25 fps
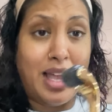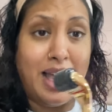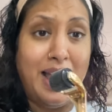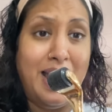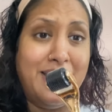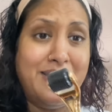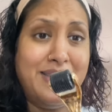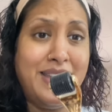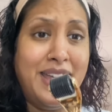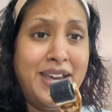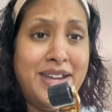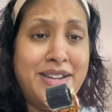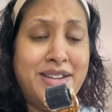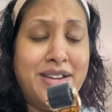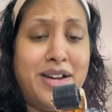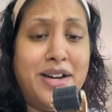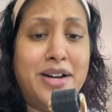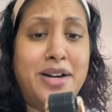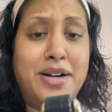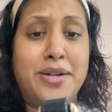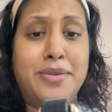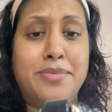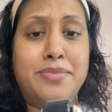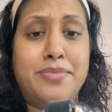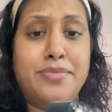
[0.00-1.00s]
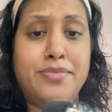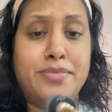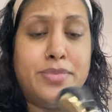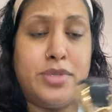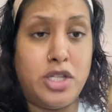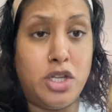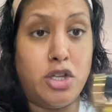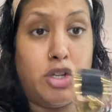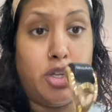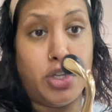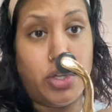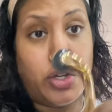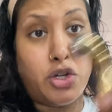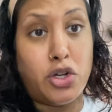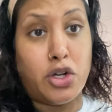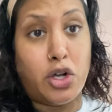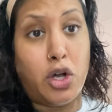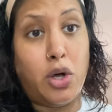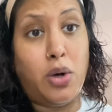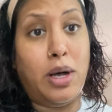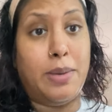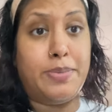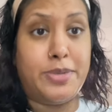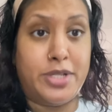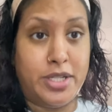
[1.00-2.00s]
And then, you know, you could
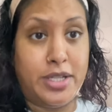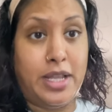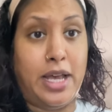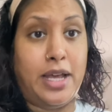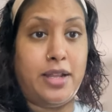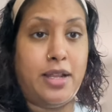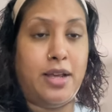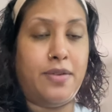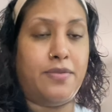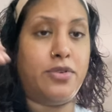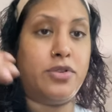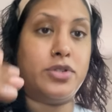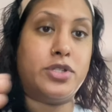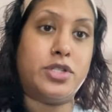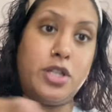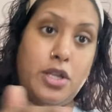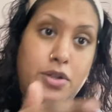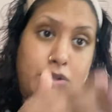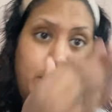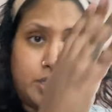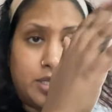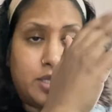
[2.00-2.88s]
go up to that level slowly,